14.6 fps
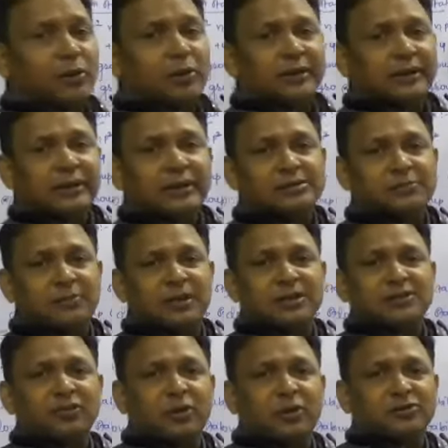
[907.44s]
in is
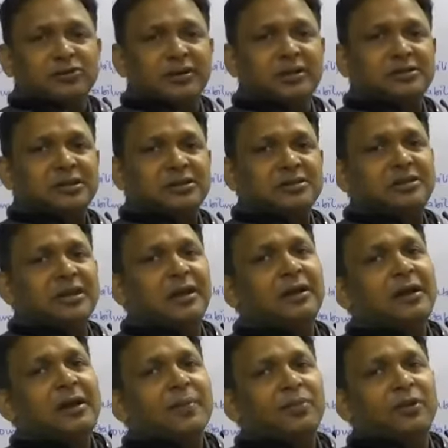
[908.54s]
+4 oxidation state,
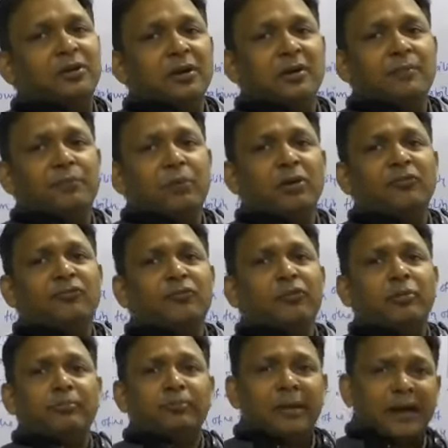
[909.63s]
the compound
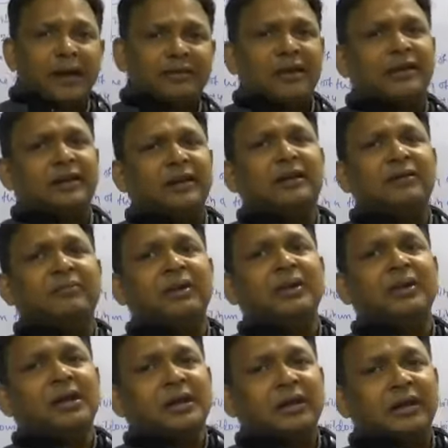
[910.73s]
formed by that element
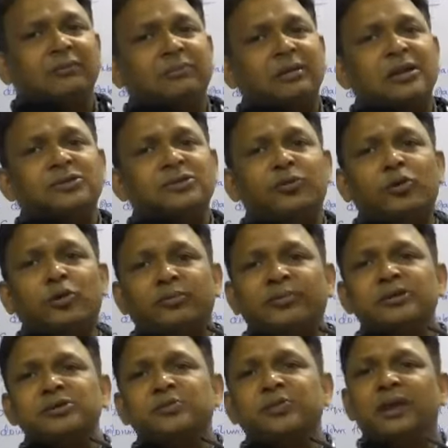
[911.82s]
in +4
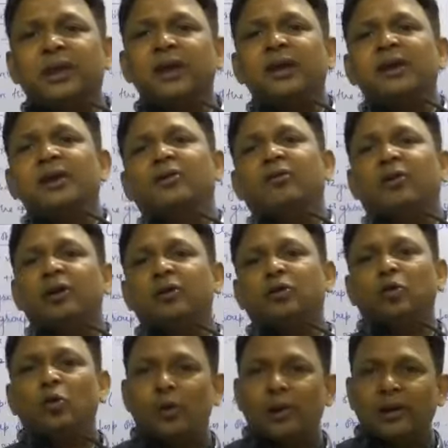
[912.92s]
must be a what?
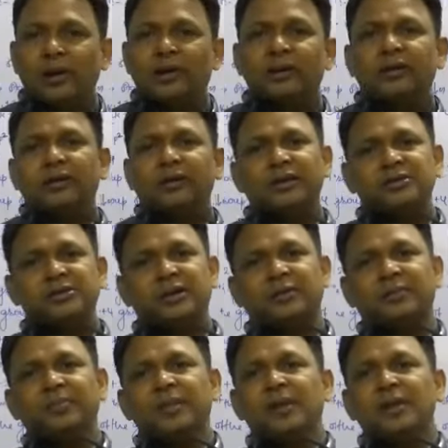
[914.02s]
Covalent in nature.
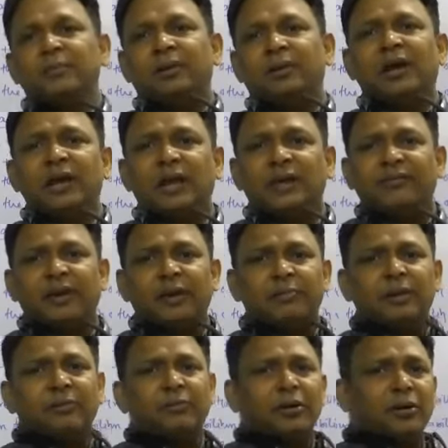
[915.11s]
But a heavier
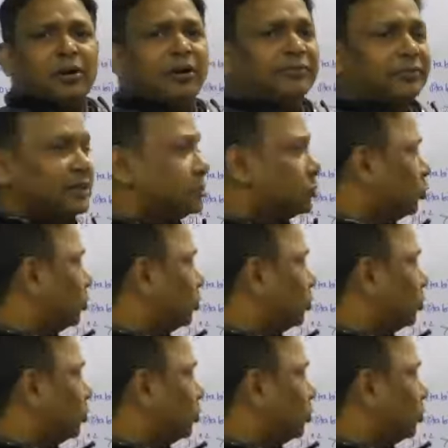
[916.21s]
member of this group